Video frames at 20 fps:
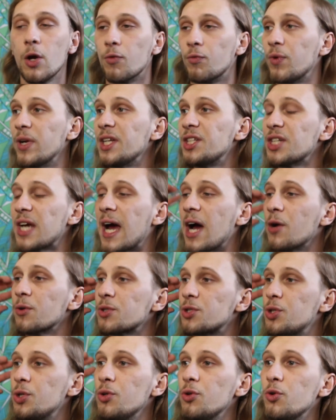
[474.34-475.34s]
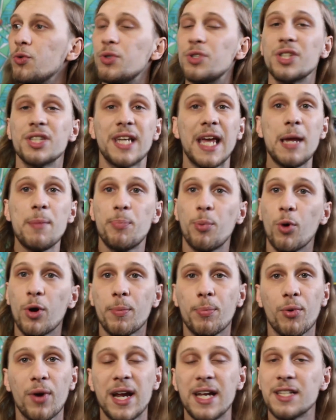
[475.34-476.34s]
reach out to
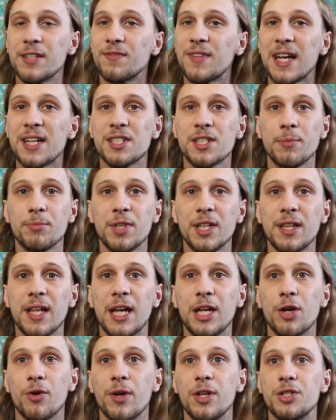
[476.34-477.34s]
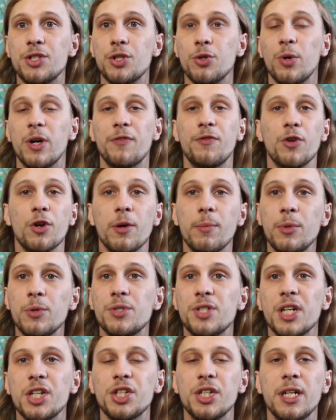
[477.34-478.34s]
skateboard brands if that's something that you're into. If you're a
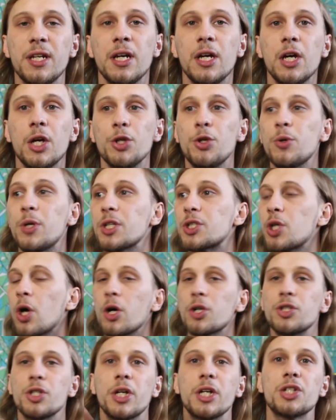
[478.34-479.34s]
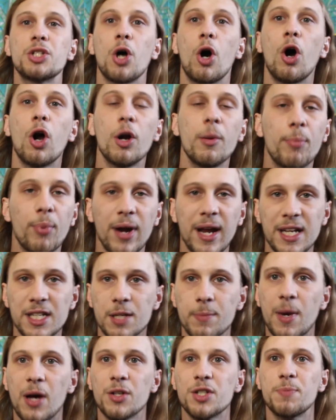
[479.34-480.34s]
musician, you could talk to guitar brands about